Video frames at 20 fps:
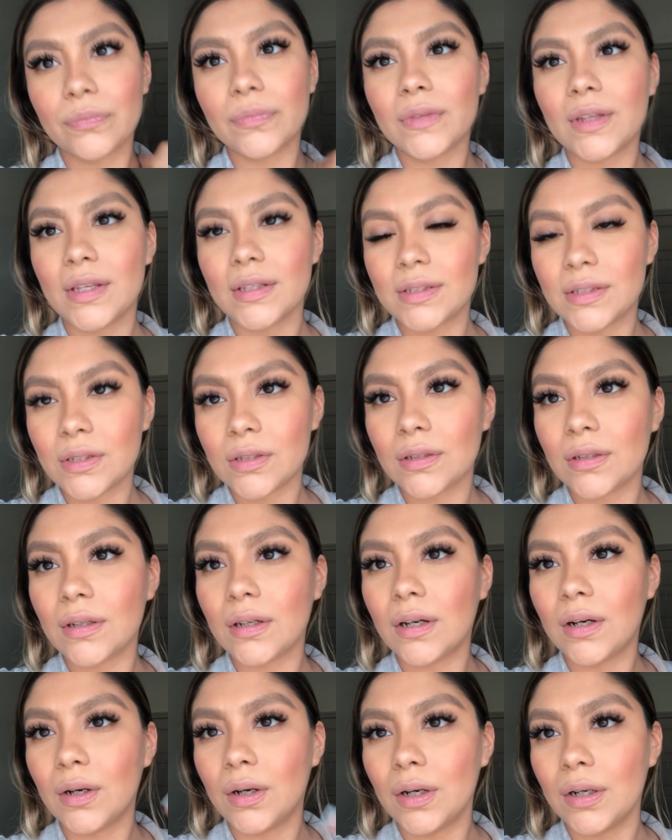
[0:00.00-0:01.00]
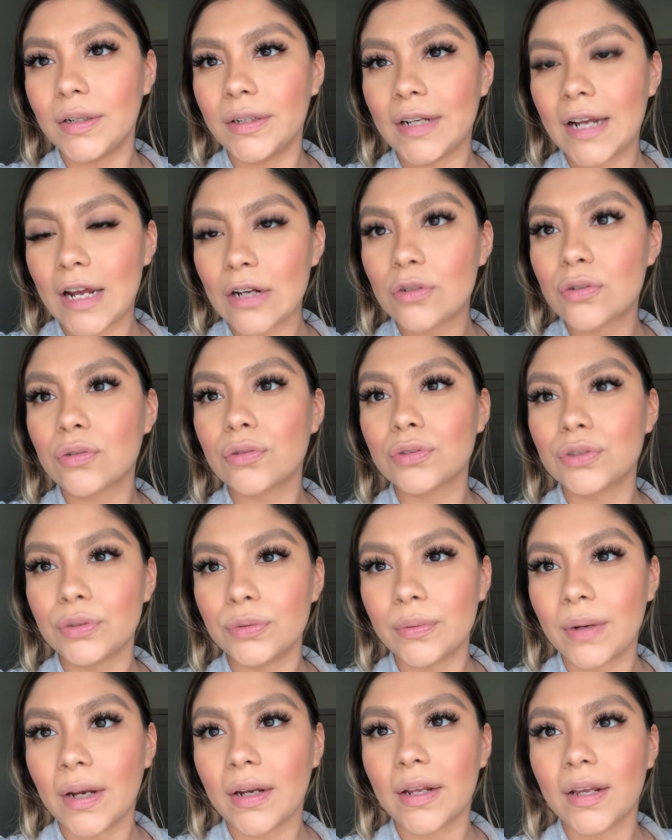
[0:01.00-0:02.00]
it's a natural to
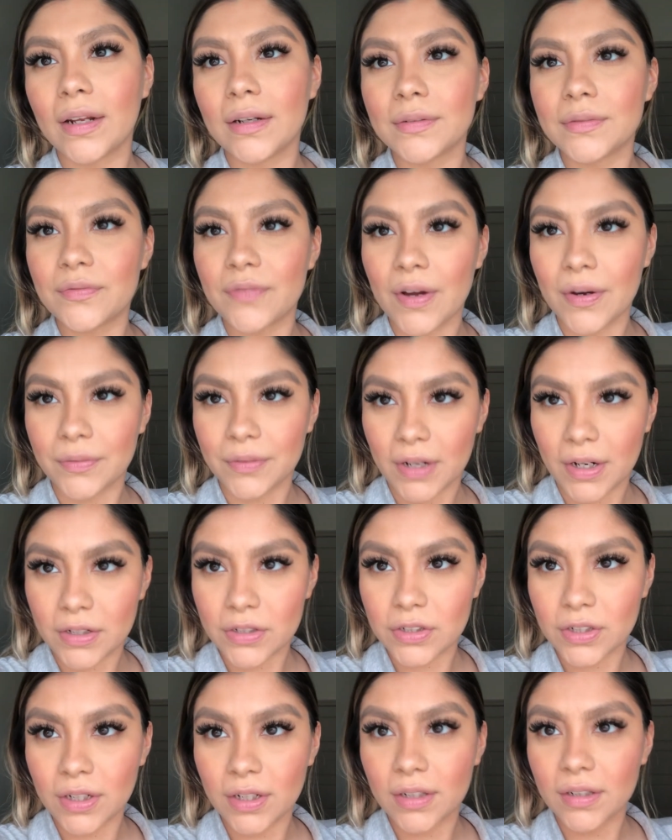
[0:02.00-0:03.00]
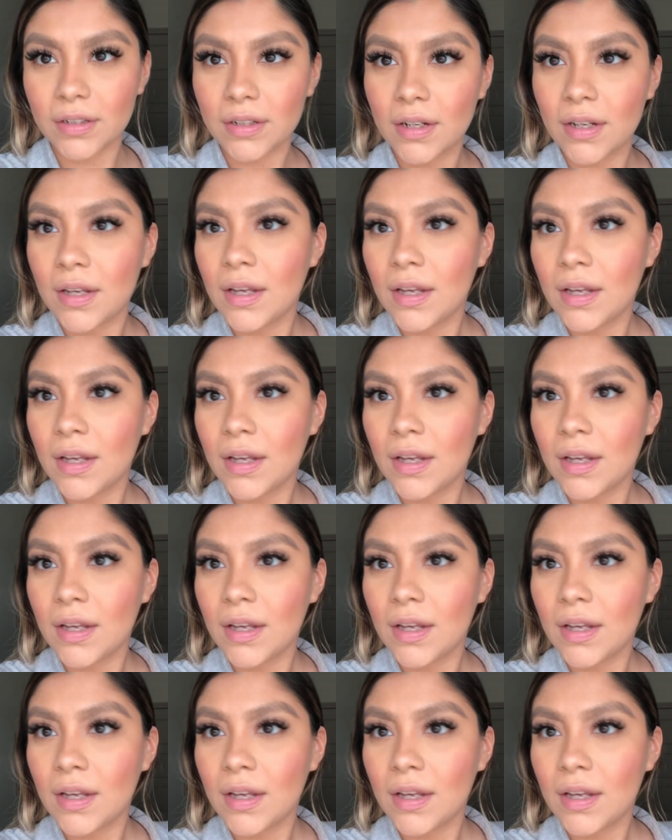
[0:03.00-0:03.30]
radiant foundation,